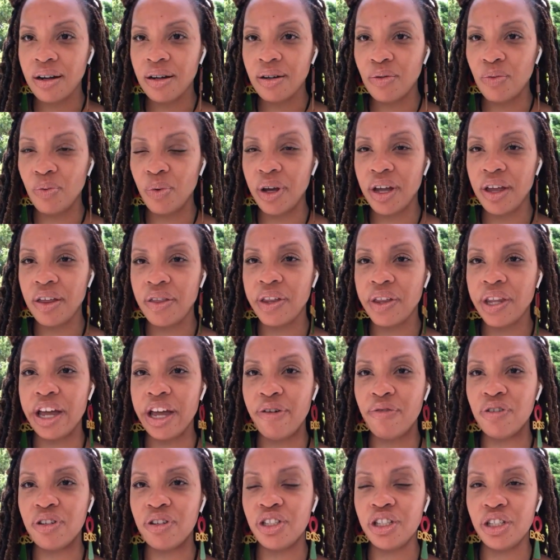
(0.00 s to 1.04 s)
with
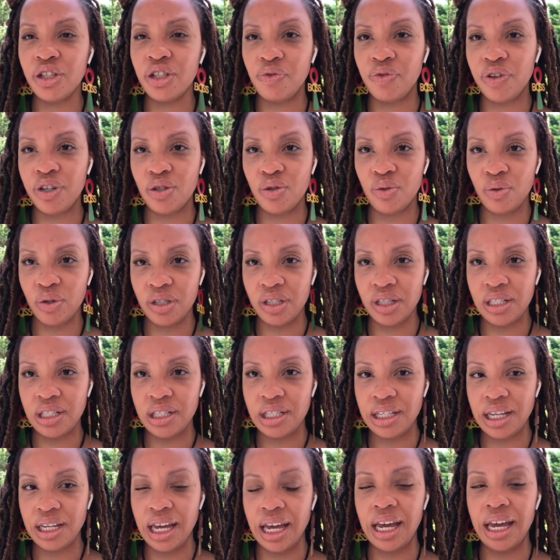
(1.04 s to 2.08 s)
leveraging your resources
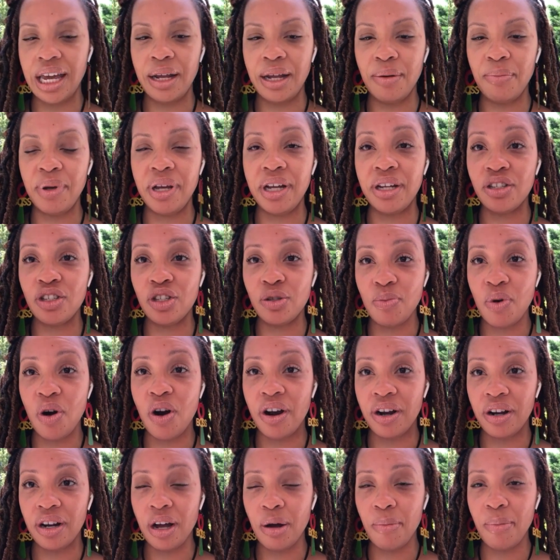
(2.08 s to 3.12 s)
and being
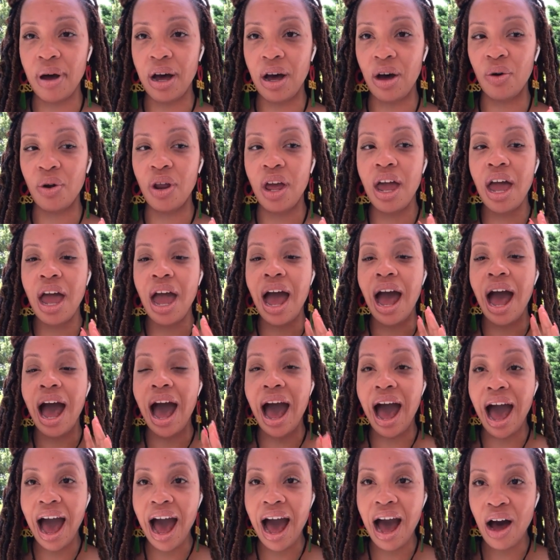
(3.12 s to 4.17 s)
smart about
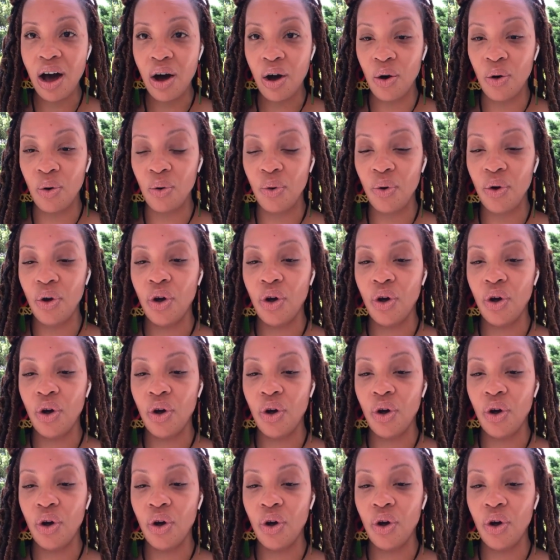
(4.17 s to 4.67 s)
how